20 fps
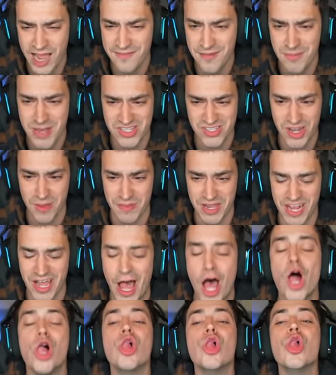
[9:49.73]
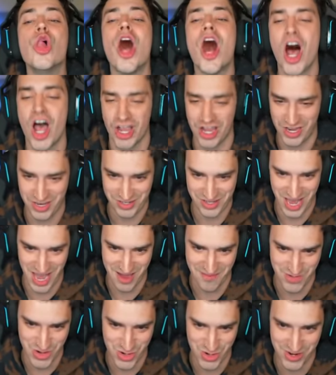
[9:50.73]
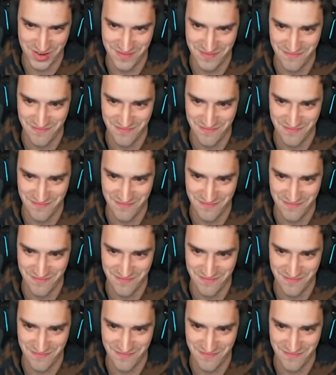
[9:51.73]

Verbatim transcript: I haven't messed up in a long time, dude.